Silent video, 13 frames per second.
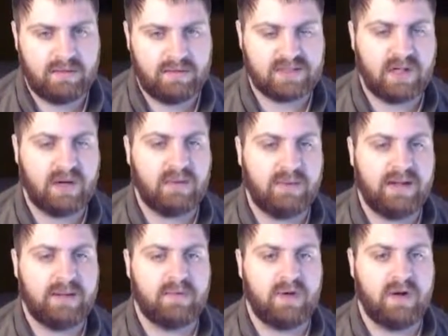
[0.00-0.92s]
Discard a
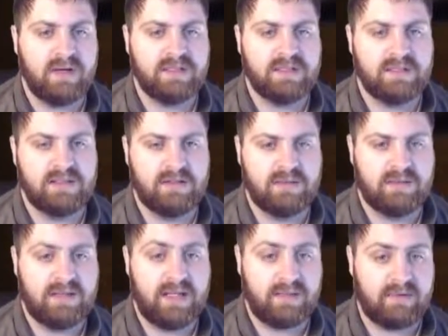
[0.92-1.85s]
random card.
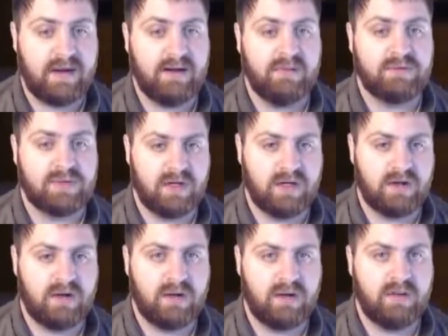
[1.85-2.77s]
Death rattle, draw a
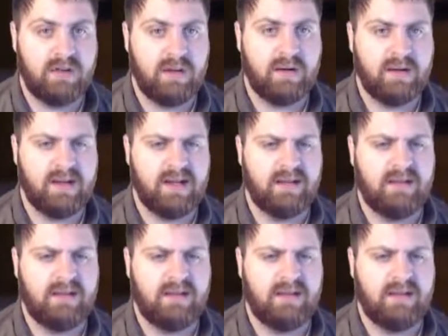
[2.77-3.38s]
card. Okay.